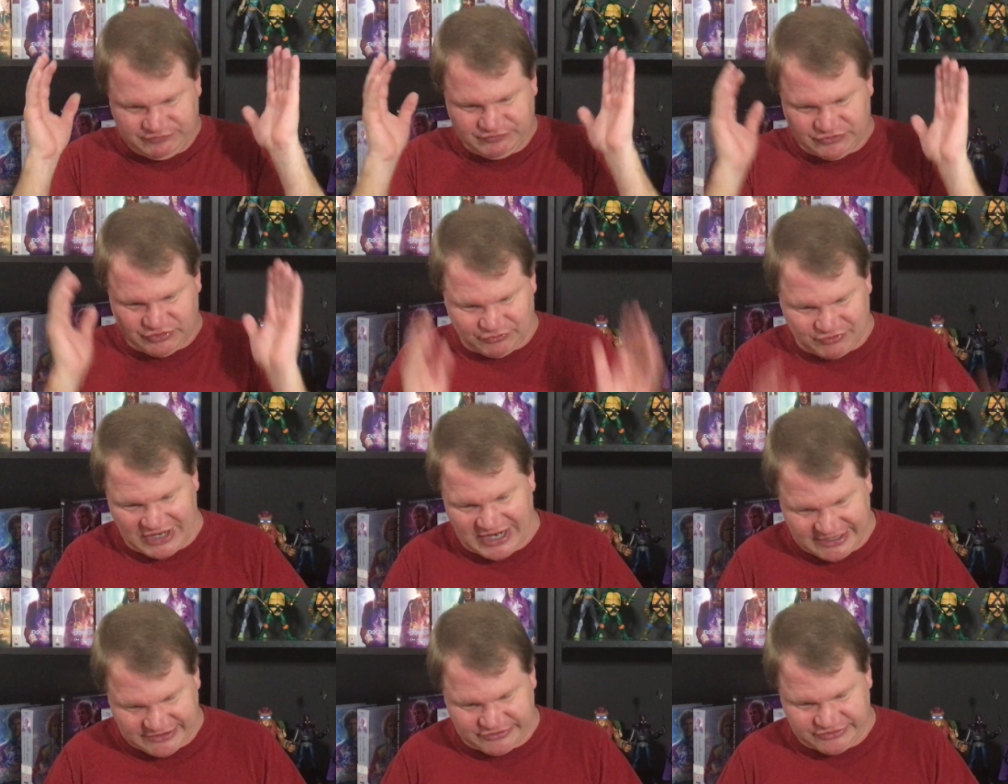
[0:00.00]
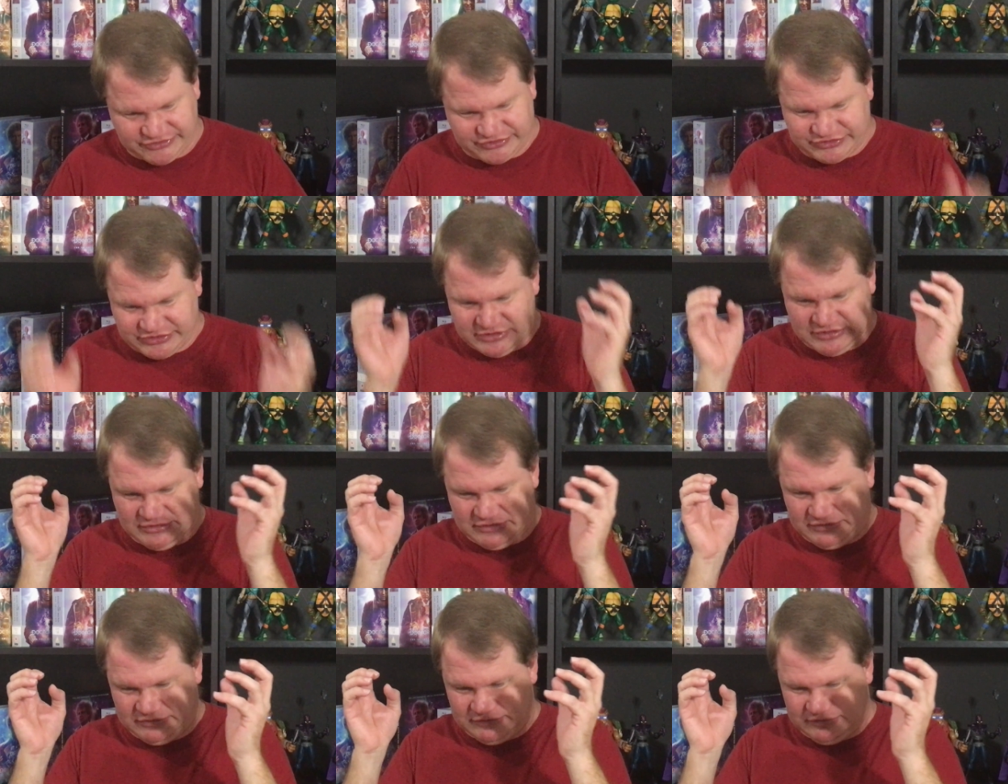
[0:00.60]
The writers,
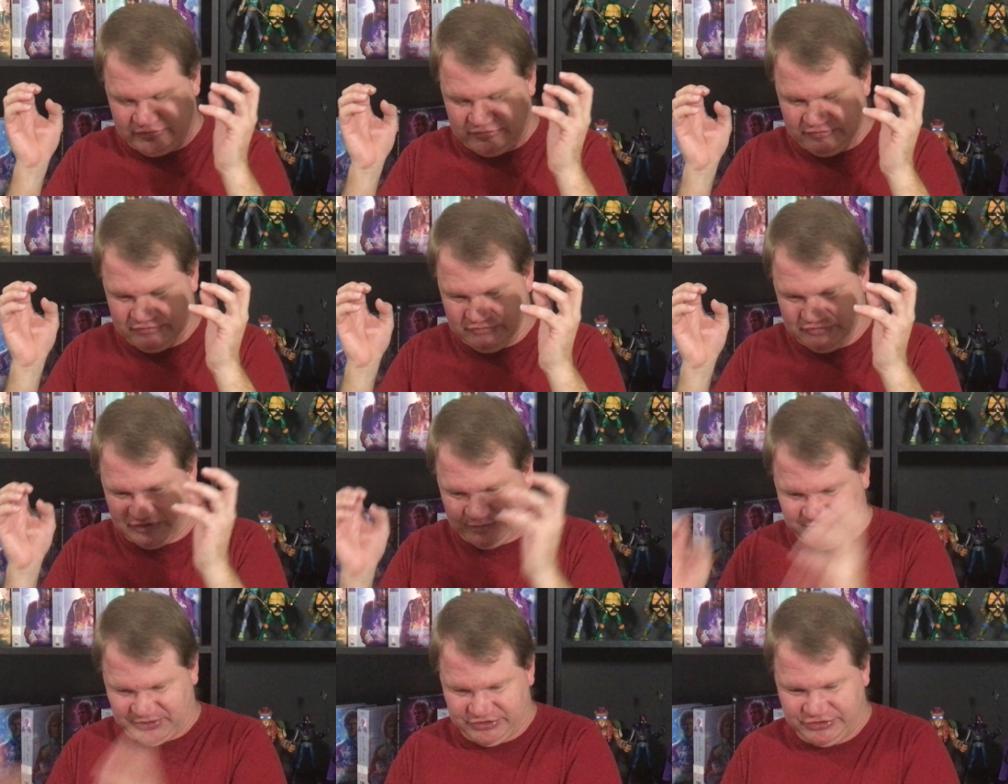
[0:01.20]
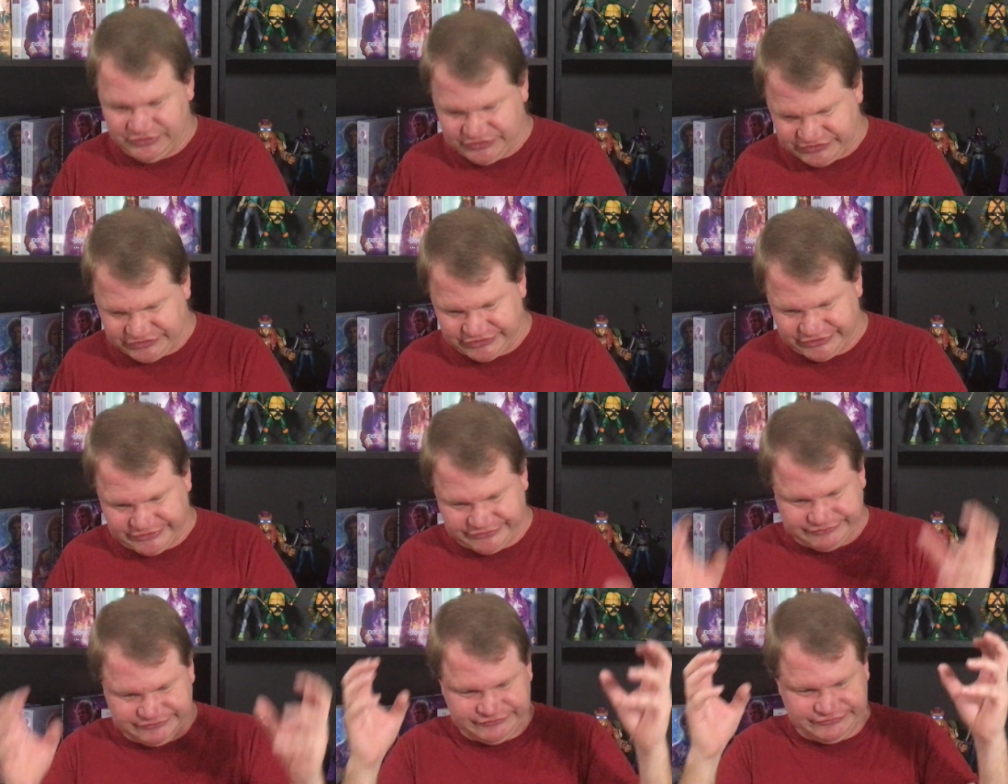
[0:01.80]
the
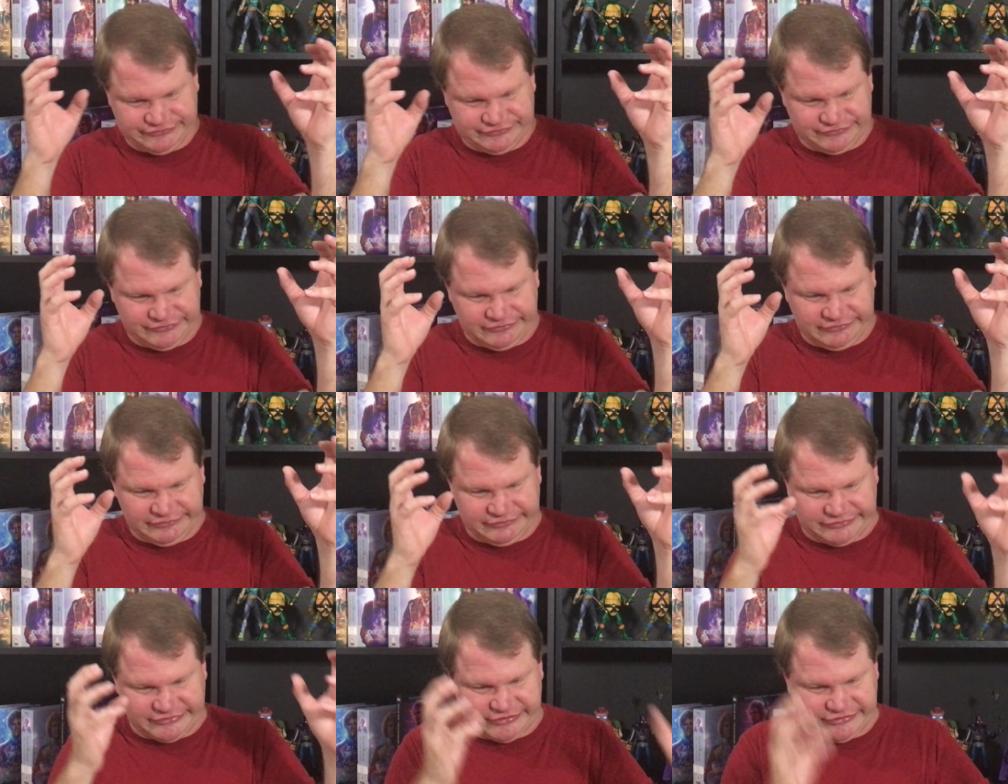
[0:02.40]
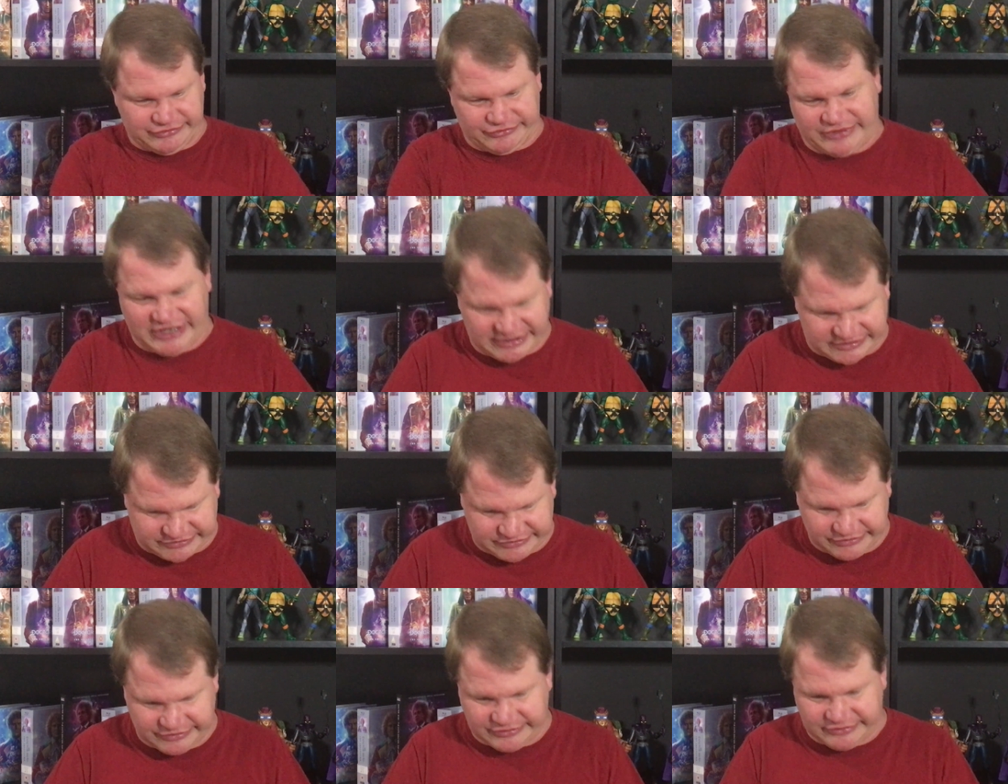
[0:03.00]
producer, the
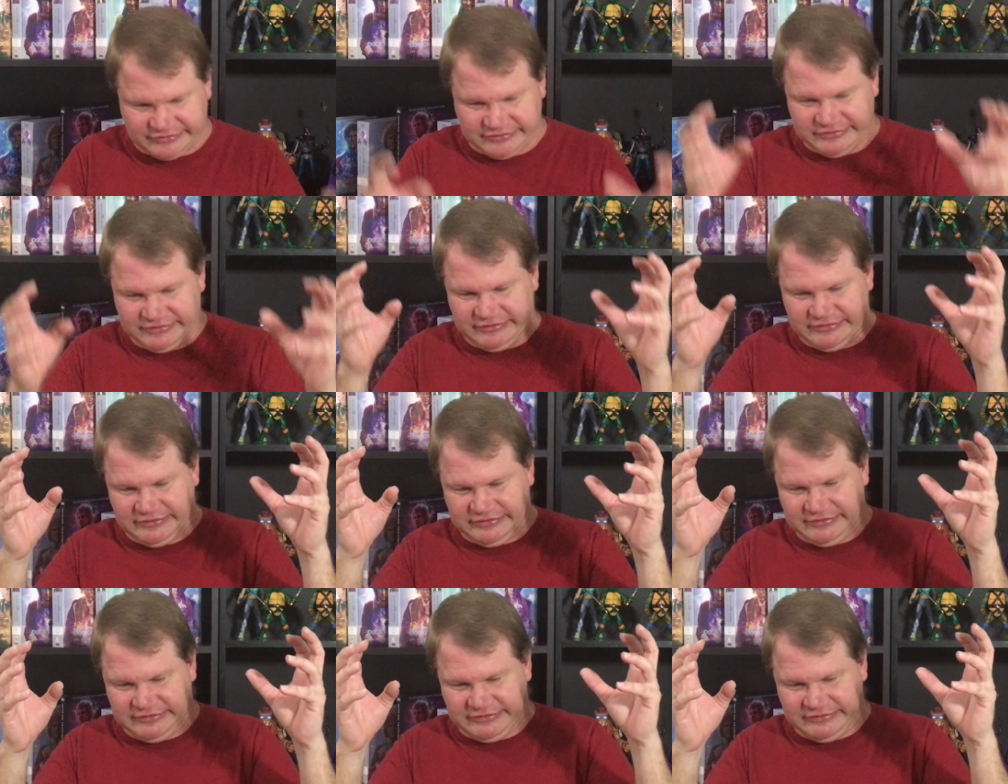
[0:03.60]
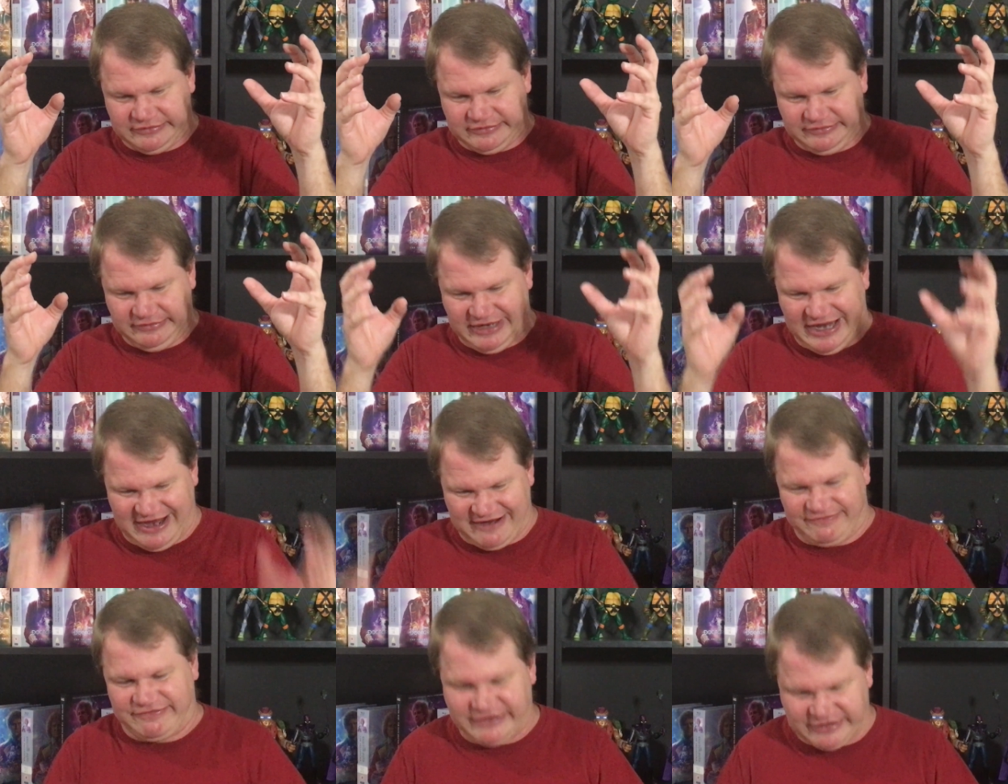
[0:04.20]
director,
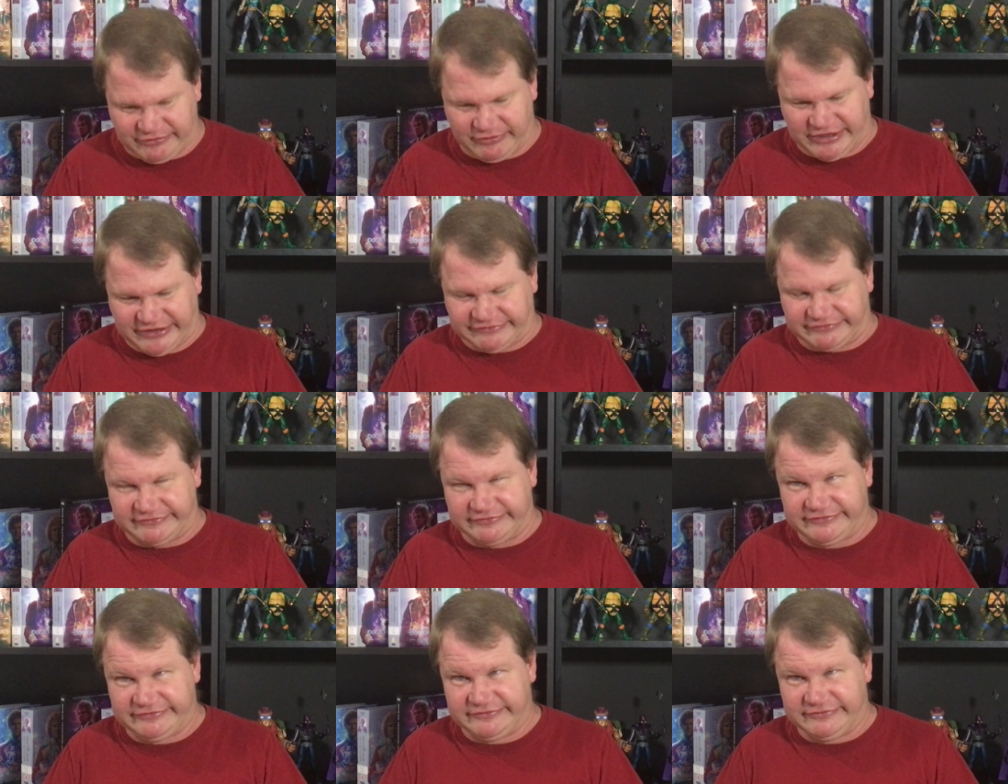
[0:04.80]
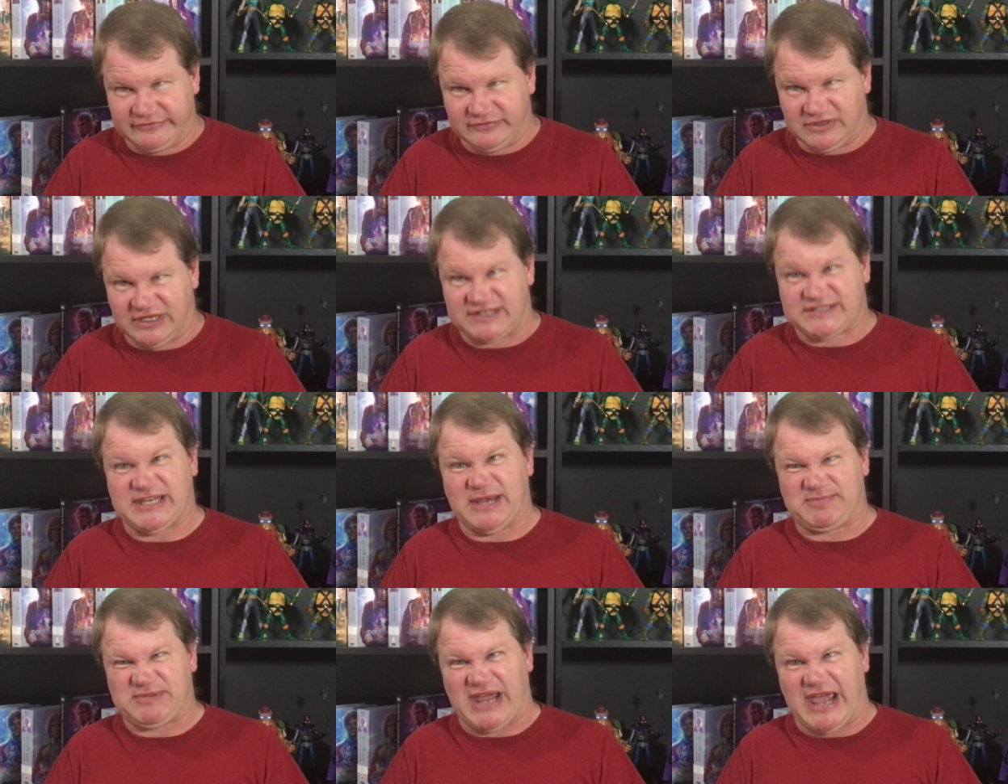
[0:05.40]
everyone,
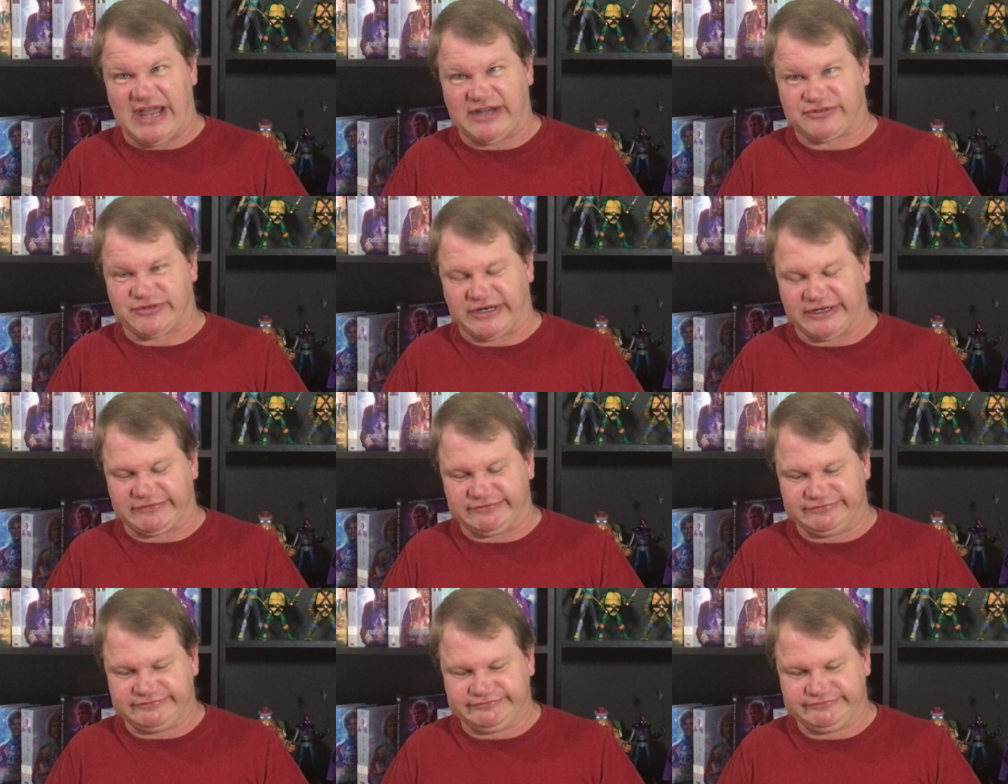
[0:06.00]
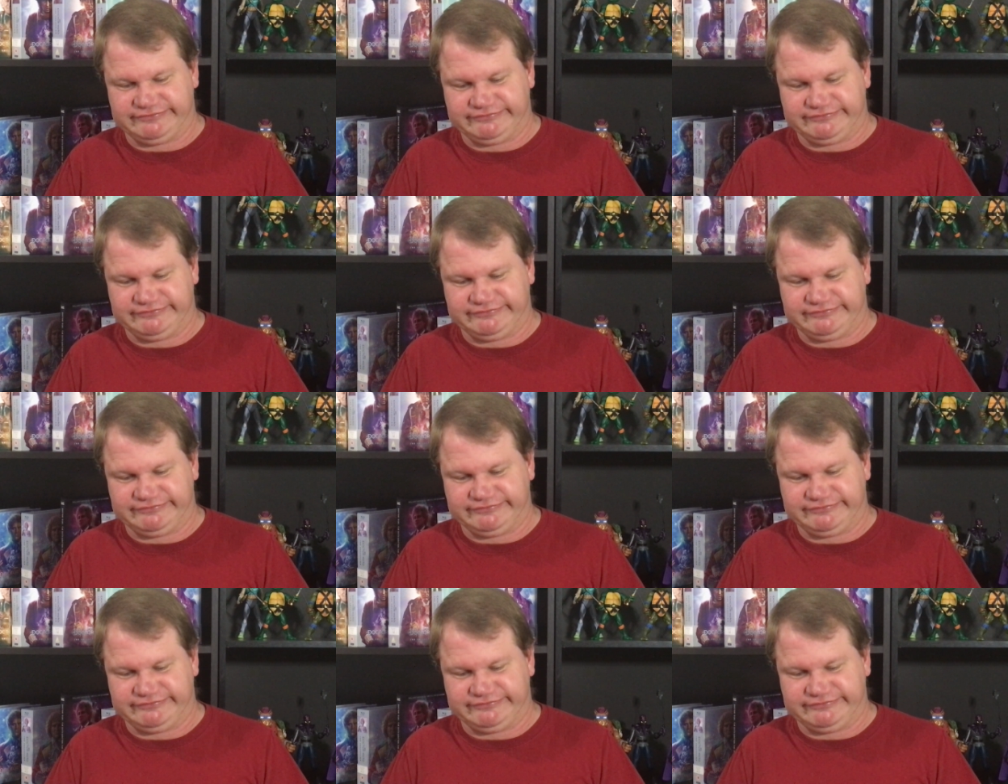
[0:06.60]
except Adric.